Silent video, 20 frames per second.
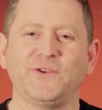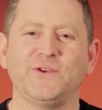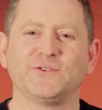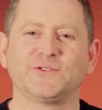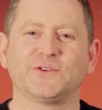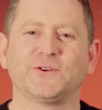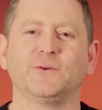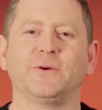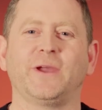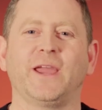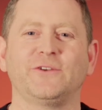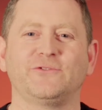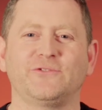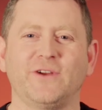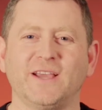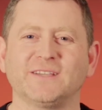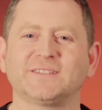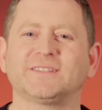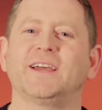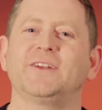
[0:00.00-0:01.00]
you to go and get
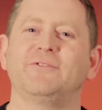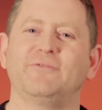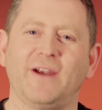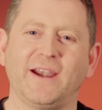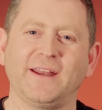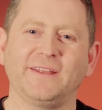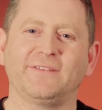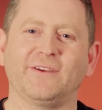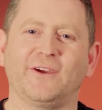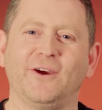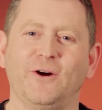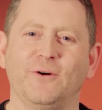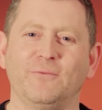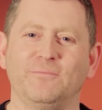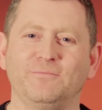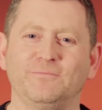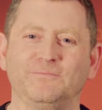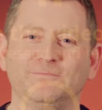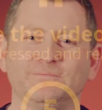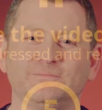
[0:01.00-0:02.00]
dressed and ready to go.